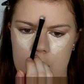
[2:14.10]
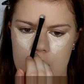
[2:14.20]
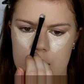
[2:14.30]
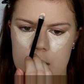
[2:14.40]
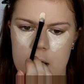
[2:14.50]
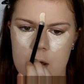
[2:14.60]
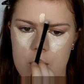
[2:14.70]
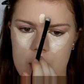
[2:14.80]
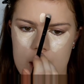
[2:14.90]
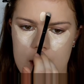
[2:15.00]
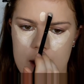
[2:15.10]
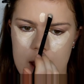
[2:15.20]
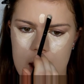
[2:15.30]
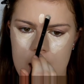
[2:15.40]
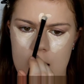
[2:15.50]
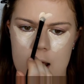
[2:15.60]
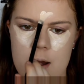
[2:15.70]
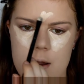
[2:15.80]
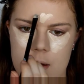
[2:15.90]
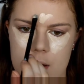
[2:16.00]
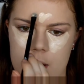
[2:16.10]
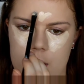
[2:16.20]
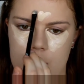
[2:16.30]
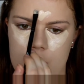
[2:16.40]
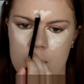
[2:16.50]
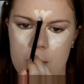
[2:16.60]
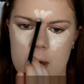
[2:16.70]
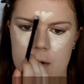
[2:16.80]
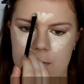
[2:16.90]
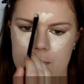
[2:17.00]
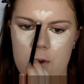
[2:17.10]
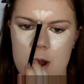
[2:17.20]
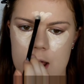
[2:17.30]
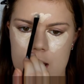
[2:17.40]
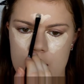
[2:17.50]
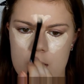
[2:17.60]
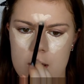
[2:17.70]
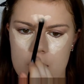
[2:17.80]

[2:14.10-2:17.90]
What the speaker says: and then I go ahead and highlight my forehead